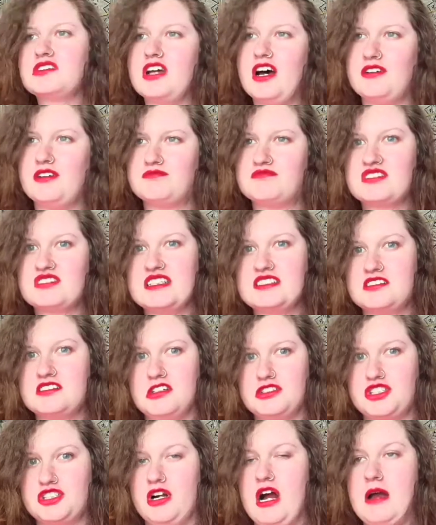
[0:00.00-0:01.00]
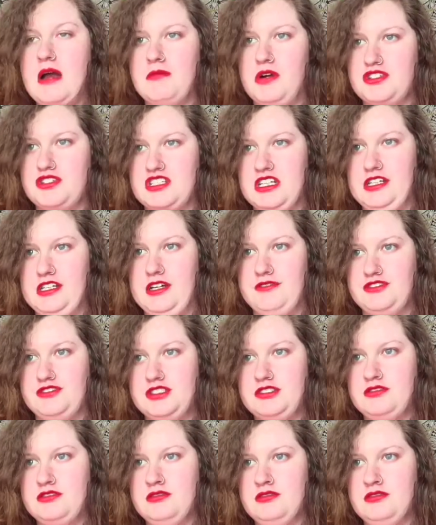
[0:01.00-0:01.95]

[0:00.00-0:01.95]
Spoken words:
No, that's not true. I mostly lived